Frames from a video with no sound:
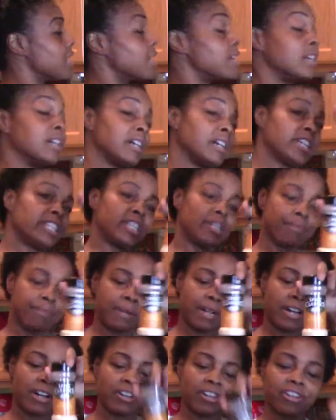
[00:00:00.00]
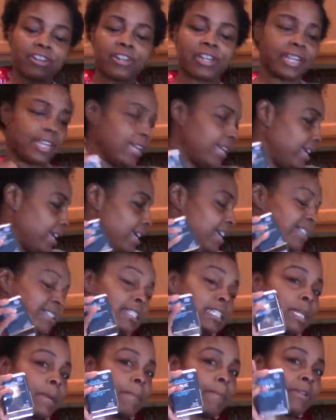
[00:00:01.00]
onion powder, and
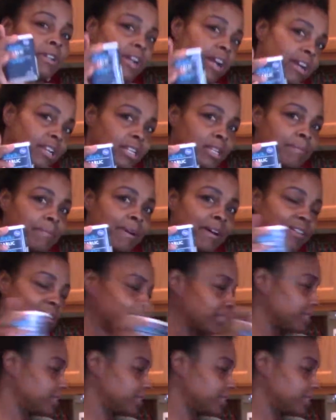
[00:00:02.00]
some garlic powder.